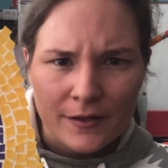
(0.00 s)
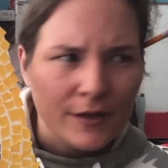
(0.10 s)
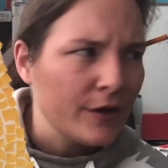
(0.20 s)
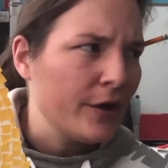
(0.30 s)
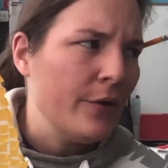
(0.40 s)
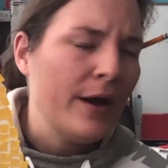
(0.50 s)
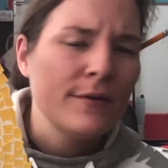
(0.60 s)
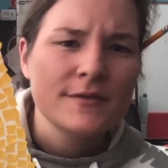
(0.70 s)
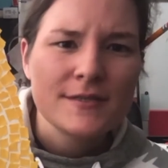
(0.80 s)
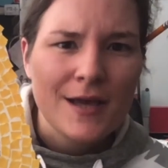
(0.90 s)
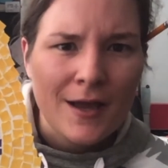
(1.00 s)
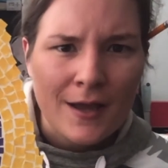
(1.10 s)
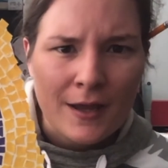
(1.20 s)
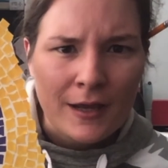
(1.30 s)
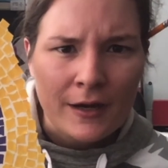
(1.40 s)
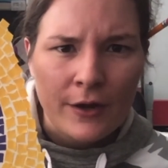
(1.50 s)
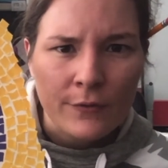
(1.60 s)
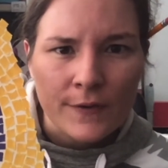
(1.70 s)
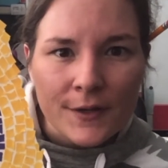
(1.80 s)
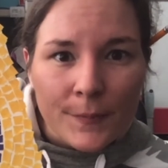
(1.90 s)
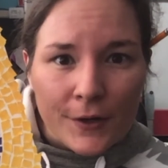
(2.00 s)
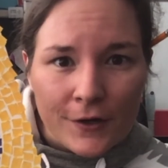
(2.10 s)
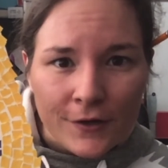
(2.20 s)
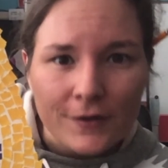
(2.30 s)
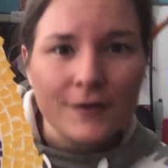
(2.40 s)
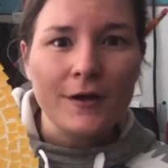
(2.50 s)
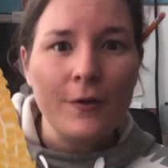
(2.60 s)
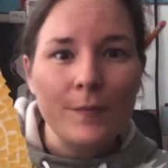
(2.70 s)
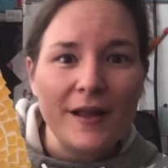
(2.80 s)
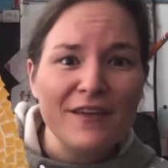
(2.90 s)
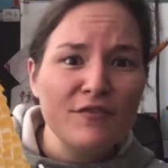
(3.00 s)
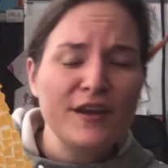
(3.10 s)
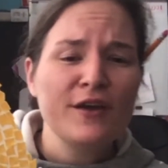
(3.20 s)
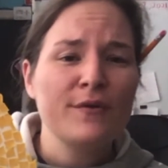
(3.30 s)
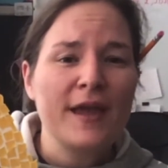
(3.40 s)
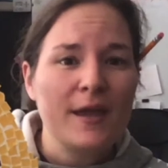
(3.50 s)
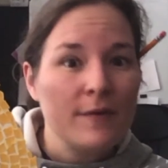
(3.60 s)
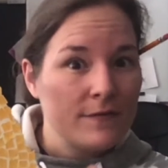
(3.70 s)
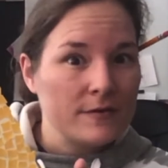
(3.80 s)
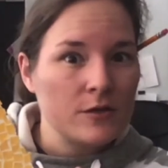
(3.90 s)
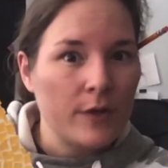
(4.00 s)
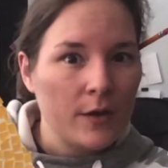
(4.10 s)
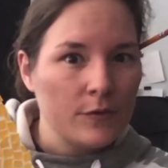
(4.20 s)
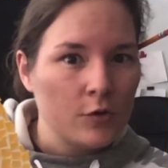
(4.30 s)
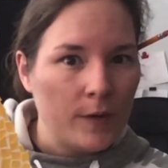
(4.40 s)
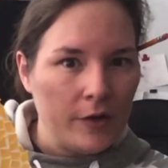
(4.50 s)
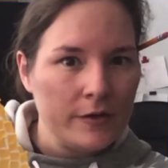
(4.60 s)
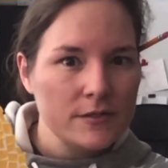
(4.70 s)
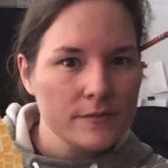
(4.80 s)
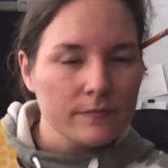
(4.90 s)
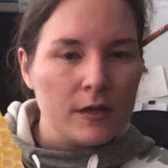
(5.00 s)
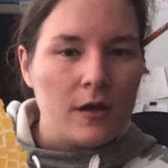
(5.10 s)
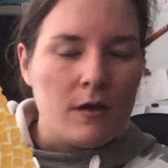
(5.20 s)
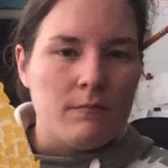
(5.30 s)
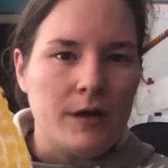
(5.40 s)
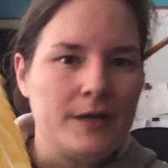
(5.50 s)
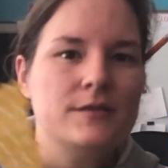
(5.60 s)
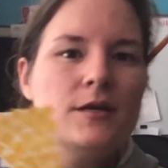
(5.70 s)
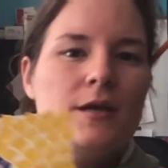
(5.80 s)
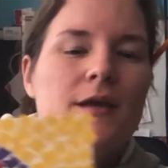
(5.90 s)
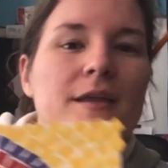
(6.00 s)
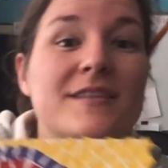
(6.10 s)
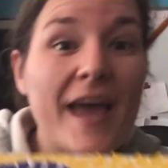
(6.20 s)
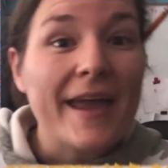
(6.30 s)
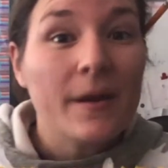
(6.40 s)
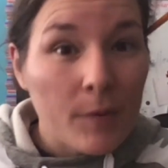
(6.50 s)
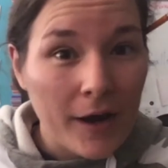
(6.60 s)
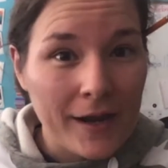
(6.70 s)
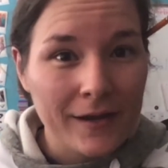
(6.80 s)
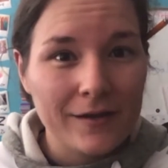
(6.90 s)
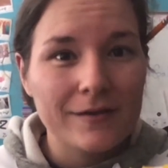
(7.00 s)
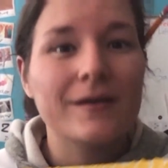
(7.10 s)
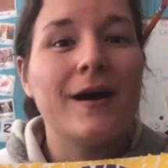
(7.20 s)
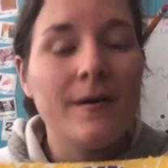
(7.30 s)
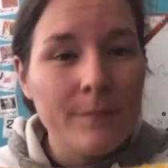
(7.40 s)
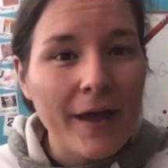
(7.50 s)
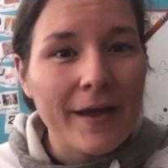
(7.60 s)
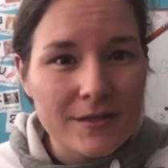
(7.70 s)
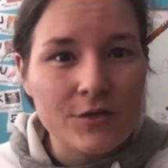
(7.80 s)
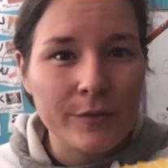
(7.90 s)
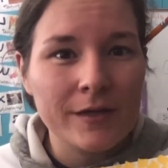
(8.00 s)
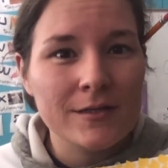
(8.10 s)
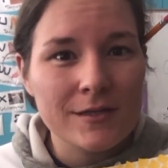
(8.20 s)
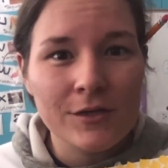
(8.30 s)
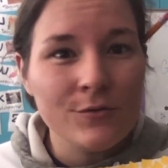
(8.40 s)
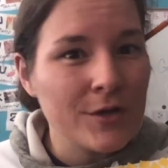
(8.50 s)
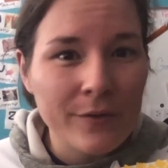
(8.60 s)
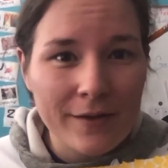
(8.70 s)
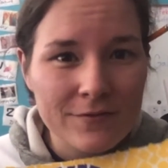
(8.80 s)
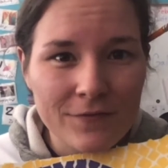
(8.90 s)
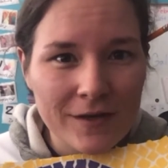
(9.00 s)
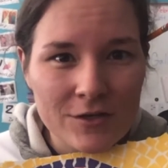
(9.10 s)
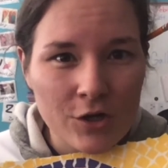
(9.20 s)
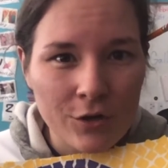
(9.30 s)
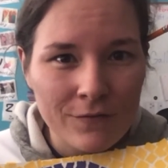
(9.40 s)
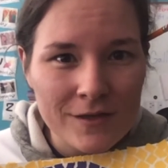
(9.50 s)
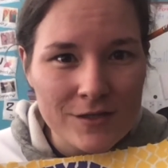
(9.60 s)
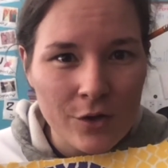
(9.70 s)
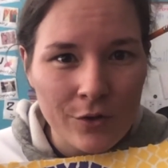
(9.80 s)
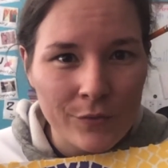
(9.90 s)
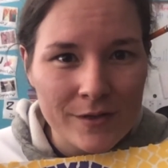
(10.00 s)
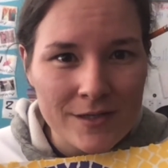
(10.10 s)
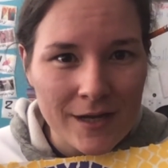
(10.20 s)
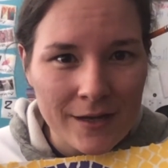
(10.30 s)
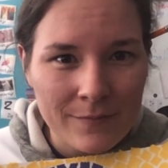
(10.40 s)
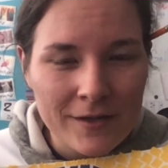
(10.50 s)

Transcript: go outside, go read a book, go play a video game if it's okay with your parents. But take a break, come back to it. You don't have to finish all of this all at one time.